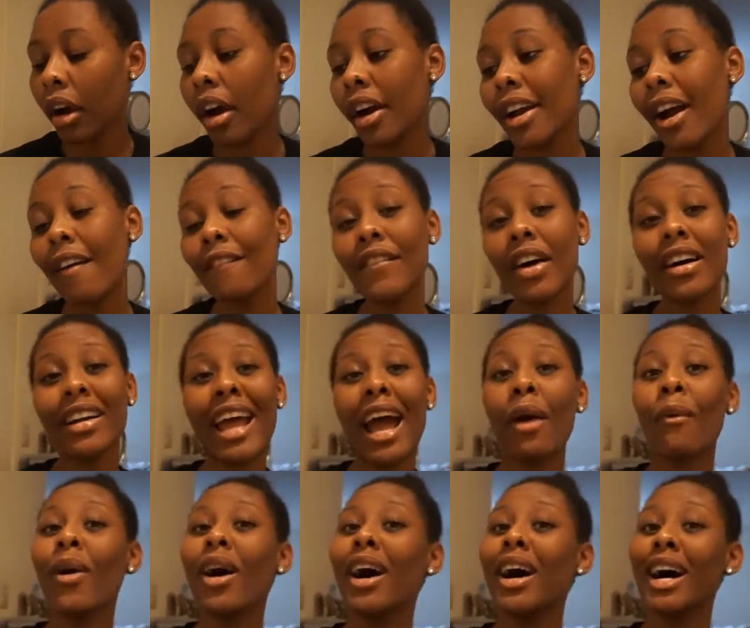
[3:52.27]
Girl, your phone
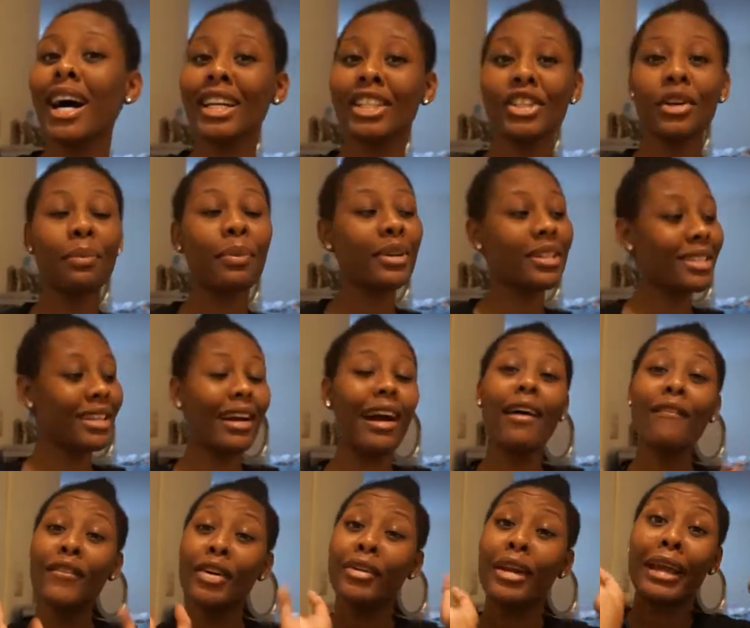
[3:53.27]
at 100%.
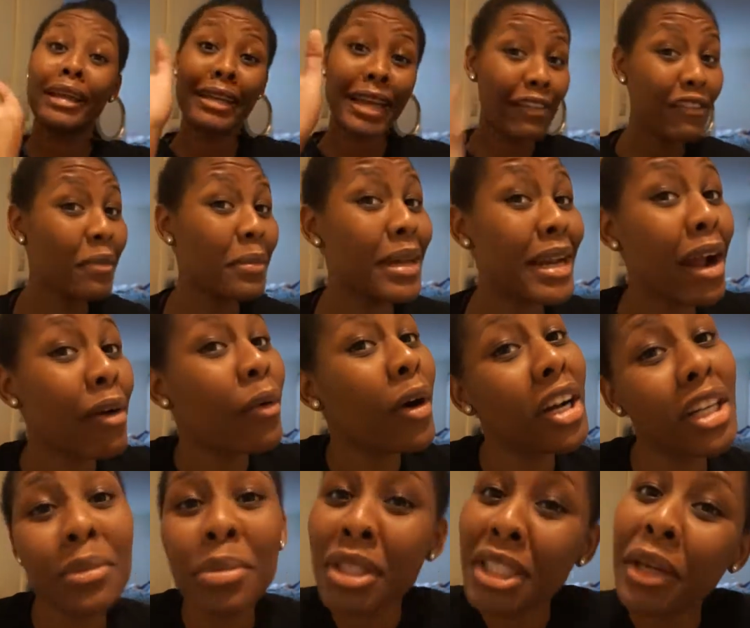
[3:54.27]
Her phone ain't never been at
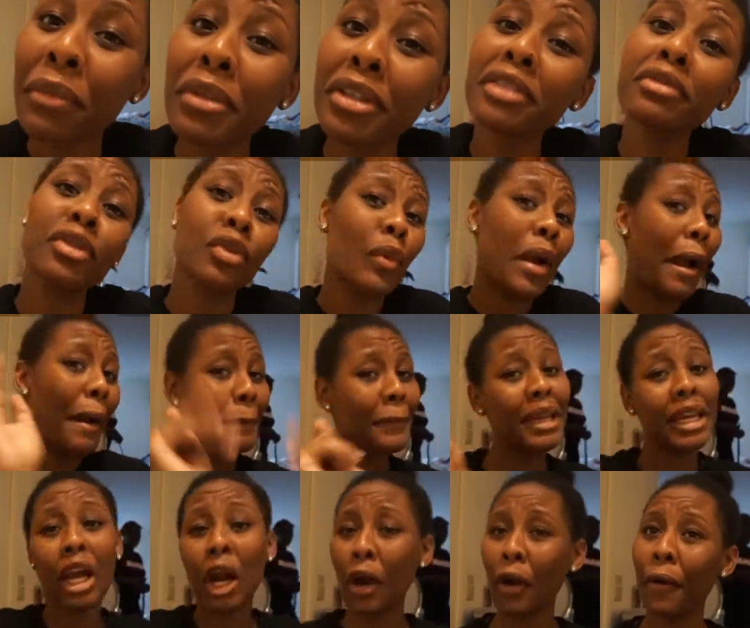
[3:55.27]
100%. Yeah, put that shit
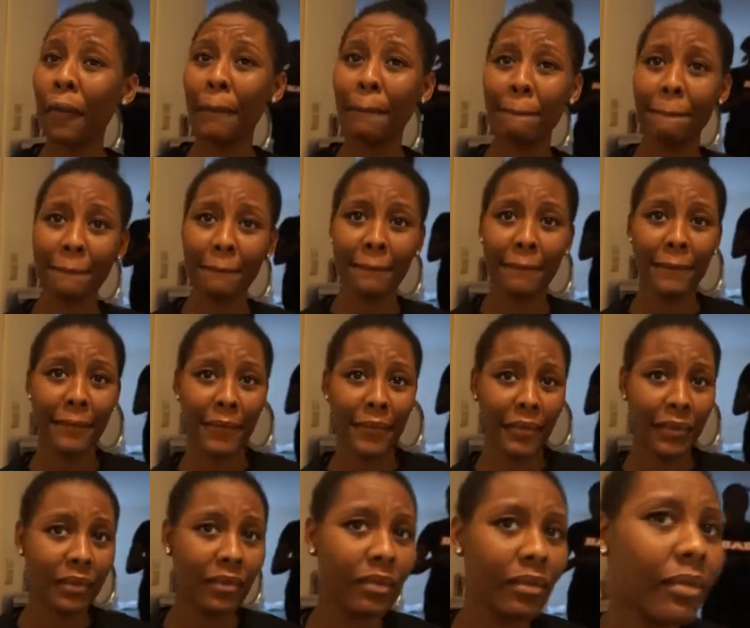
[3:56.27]
on so you can go to
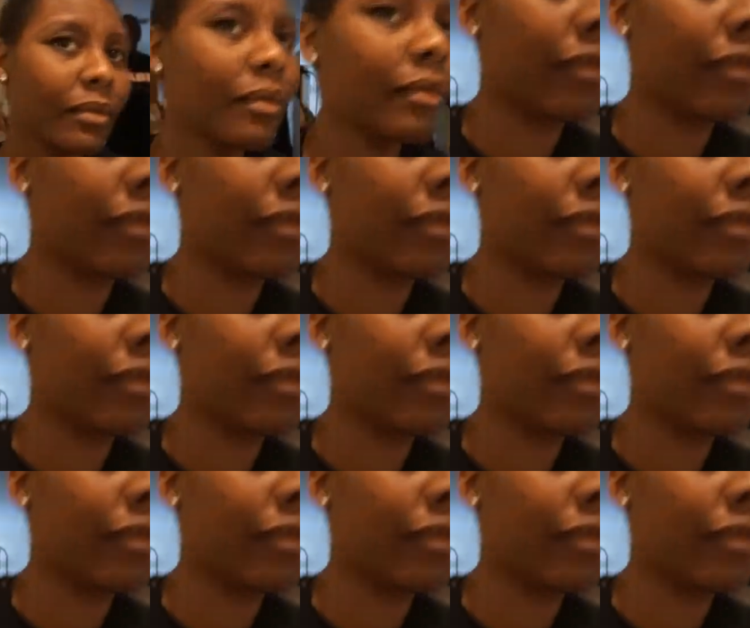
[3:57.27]
1-on-1.